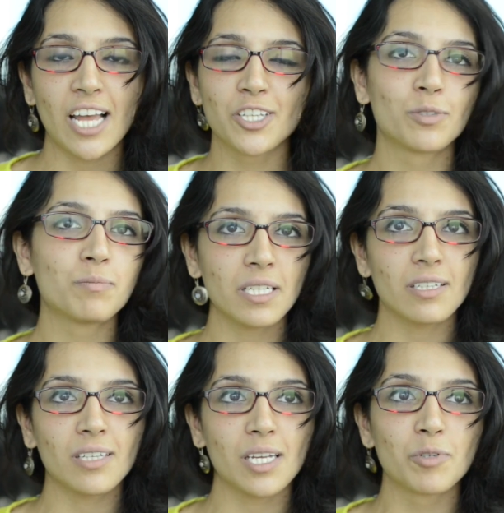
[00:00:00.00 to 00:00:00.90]
and you'll
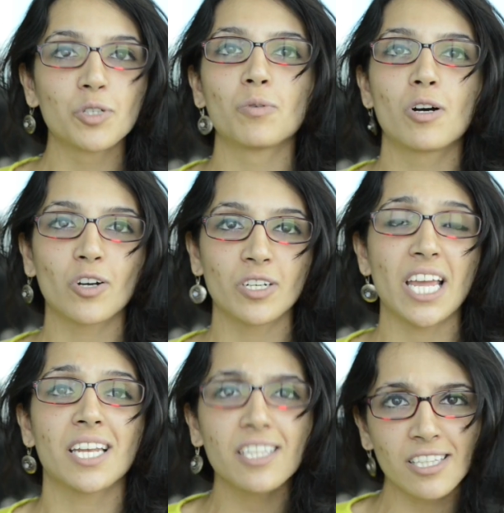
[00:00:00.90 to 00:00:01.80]
be able to work on
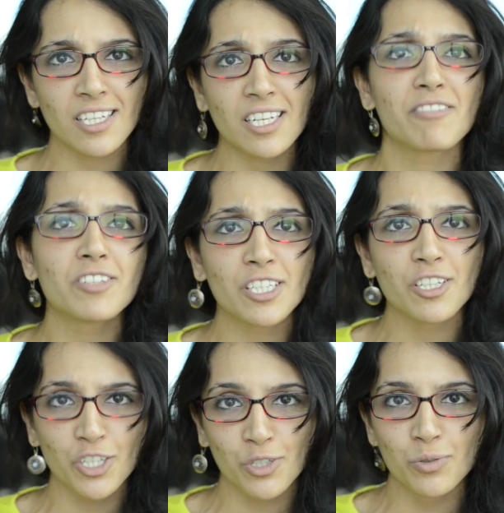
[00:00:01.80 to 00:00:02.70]
anything and
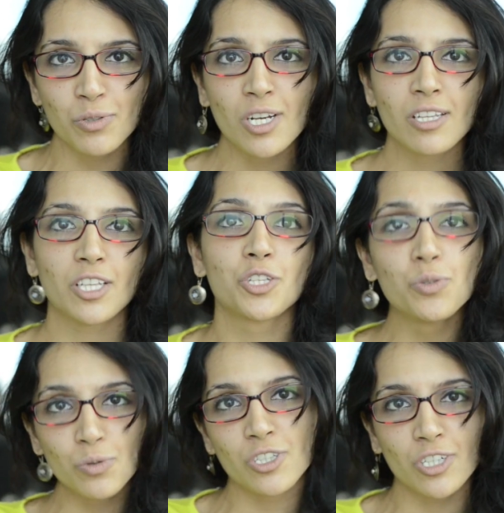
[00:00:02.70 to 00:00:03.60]
everything new that
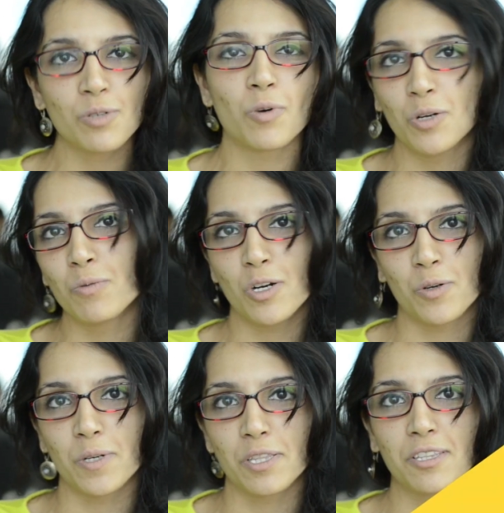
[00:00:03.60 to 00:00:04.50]
you really want to work with.